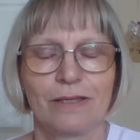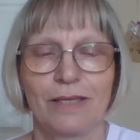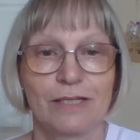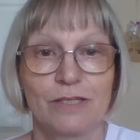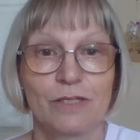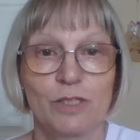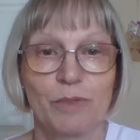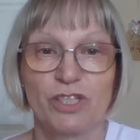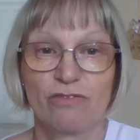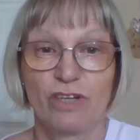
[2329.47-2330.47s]

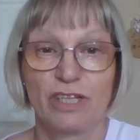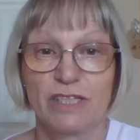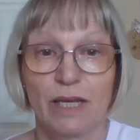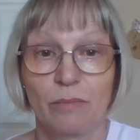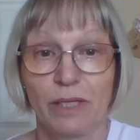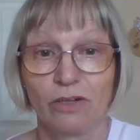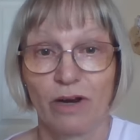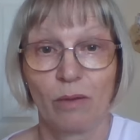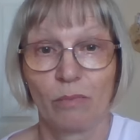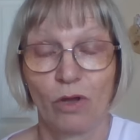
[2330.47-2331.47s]
antihistamines, they're only a 10
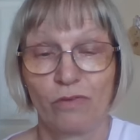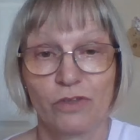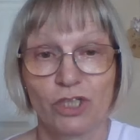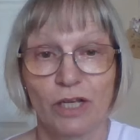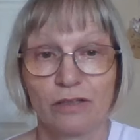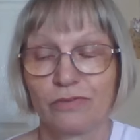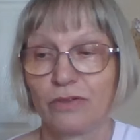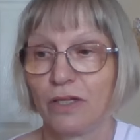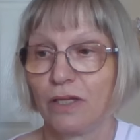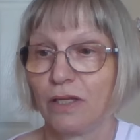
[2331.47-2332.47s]
milligram off the shelf
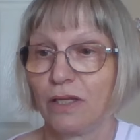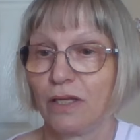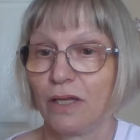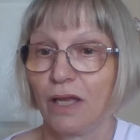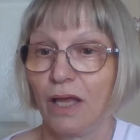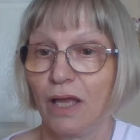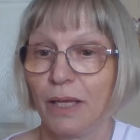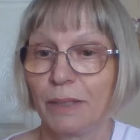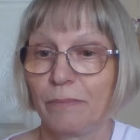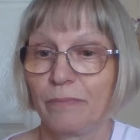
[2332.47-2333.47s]

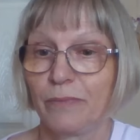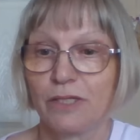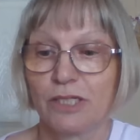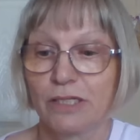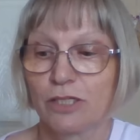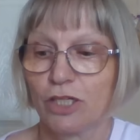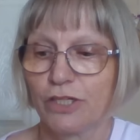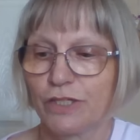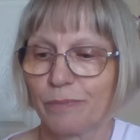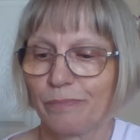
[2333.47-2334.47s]
in
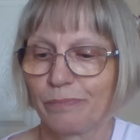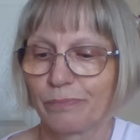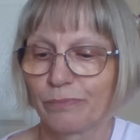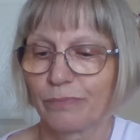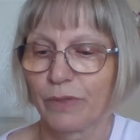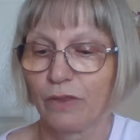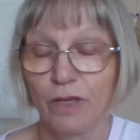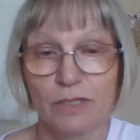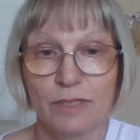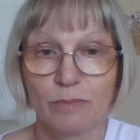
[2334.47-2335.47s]
Tesco's,
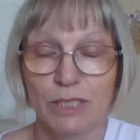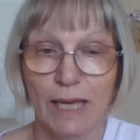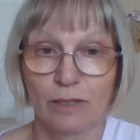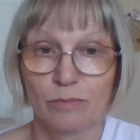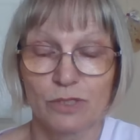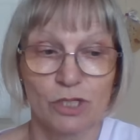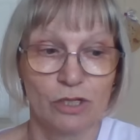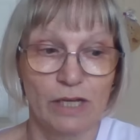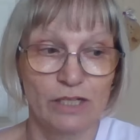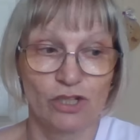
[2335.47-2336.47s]
they seem to help,
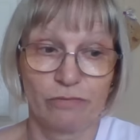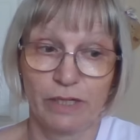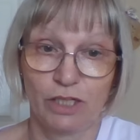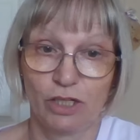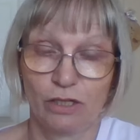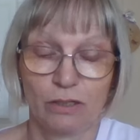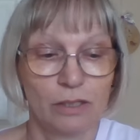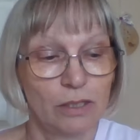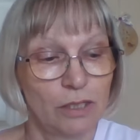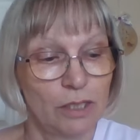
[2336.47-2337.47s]
so I don't really know.
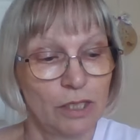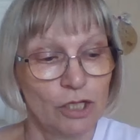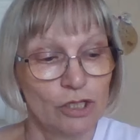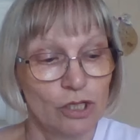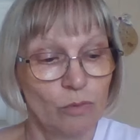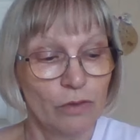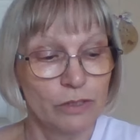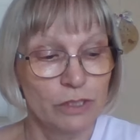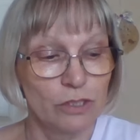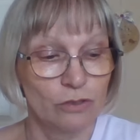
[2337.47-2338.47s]
So what
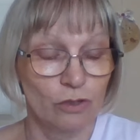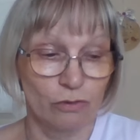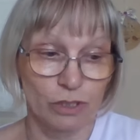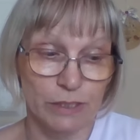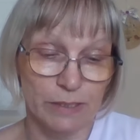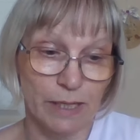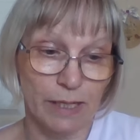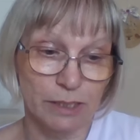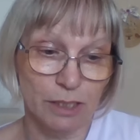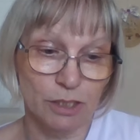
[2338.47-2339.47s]
the doctor
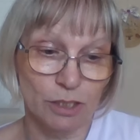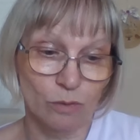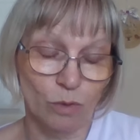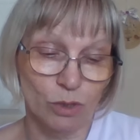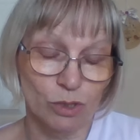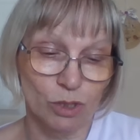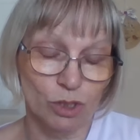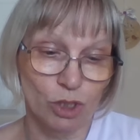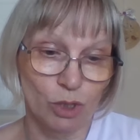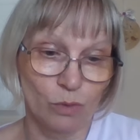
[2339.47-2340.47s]
decided was
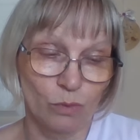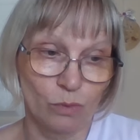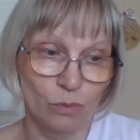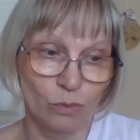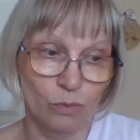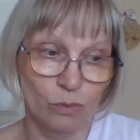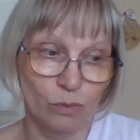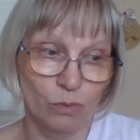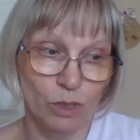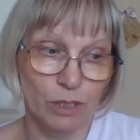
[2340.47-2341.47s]
to
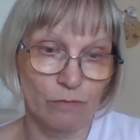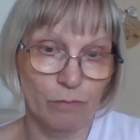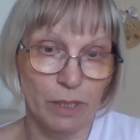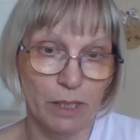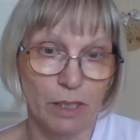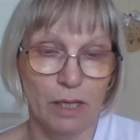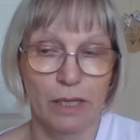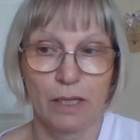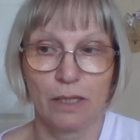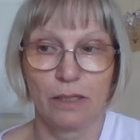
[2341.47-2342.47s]
give me
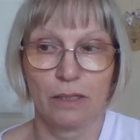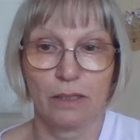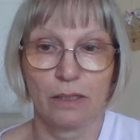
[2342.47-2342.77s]
a